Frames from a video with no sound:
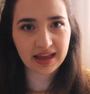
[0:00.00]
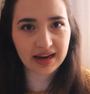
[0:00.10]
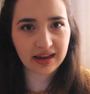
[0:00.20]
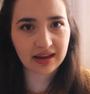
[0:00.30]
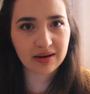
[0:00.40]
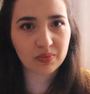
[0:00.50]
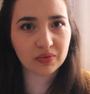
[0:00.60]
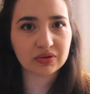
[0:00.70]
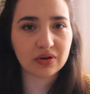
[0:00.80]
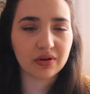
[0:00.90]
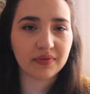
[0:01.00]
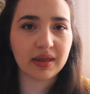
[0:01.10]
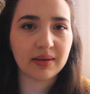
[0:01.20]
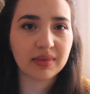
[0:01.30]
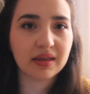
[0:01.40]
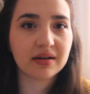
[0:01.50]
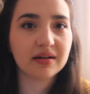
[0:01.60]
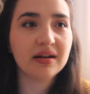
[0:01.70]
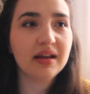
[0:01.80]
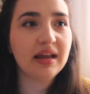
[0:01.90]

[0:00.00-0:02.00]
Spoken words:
and I can put all of them there